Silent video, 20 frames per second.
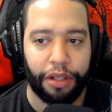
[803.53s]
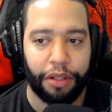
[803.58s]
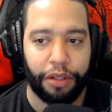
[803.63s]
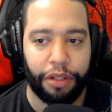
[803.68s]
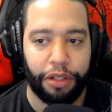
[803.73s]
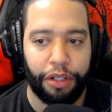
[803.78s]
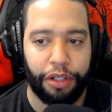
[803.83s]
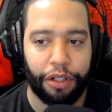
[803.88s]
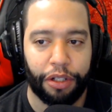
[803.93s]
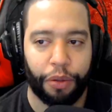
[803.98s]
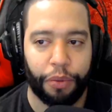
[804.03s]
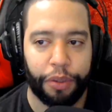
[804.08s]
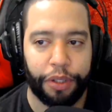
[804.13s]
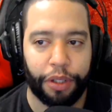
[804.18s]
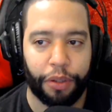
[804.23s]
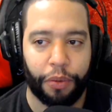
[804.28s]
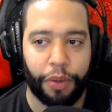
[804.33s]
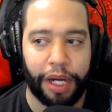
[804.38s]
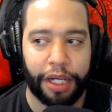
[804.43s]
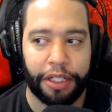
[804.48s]
you know, when
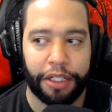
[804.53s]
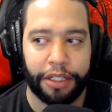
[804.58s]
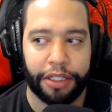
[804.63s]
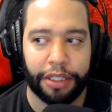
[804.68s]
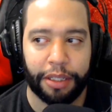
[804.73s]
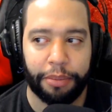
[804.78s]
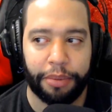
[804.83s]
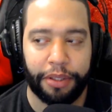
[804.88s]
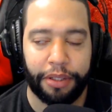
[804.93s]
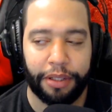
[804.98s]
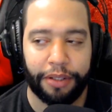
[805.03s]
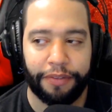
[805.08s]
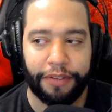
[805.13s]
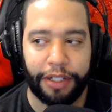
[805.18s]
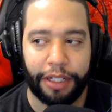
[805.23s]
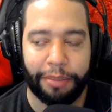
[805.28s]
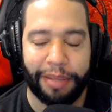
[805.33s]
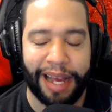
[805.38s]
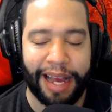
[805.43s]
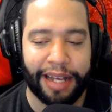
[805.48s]
you're watching something, you're
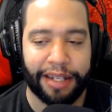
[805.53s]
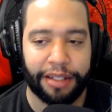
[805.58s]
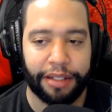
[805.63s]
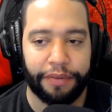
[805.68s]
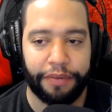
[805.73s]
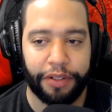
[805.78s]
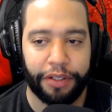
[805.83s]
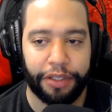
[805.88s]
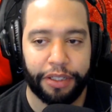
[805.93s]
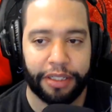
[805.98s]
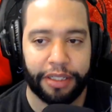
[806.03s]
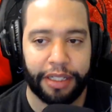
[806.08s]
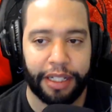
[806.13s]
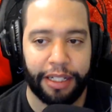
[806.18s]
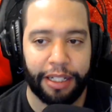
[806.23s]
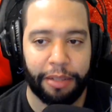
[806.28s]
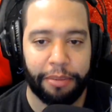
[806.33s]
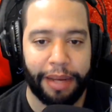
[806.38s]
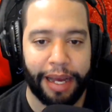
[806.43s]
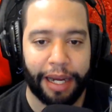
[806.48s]
very passive. You're just
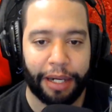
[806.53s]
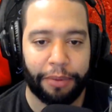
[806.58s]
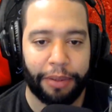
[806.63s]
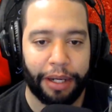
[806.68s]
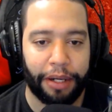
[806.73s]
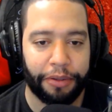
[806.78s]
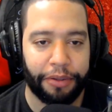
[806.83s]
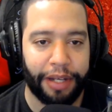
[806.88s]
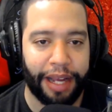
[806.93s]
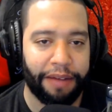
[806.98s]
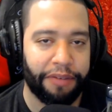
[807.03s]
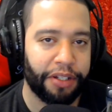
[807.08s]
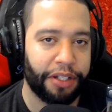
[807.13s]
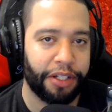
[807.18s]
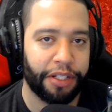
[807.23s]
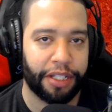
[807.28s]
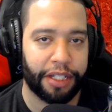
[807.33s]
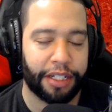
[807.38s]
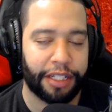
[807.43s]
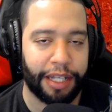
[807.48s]
in the background. You have to
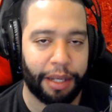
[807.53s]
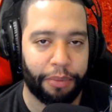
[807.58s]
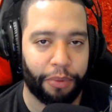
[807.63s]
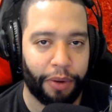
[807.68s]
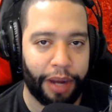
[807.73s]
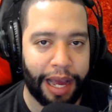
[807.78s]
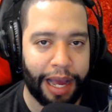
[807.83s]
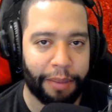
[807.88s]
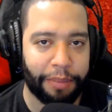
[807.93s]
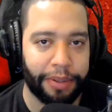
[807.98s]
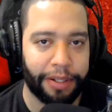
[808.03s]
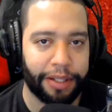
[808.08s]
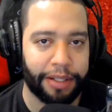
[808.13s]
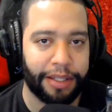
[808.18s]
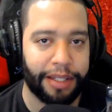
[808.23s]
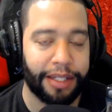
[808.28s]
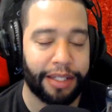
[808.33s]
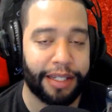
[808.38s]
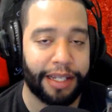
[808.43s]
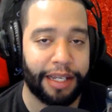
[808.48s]
just accept what happens.
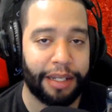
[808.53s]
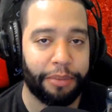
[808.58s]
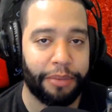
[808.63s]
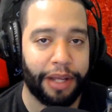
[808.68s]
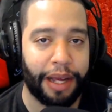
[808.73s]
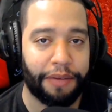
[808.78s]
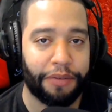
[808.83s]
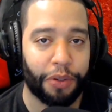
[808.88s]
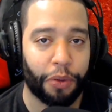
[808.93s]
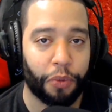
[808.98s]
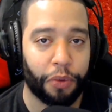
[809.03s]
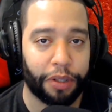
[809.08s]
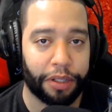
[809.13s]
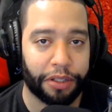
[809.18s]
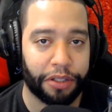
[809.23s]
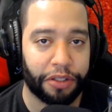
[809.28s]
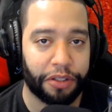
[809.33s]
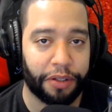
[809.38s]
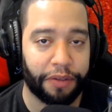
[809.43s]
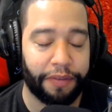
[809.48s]
This time you have to work
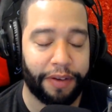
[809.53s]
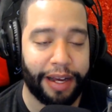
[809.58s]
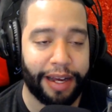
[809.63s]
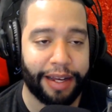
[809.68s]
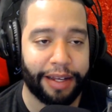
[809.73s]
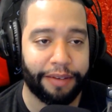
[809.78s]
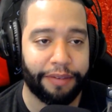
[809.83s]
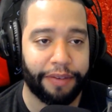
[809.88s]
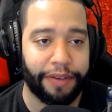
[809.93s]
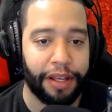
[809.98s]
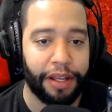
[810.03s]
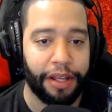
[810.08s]
to survive.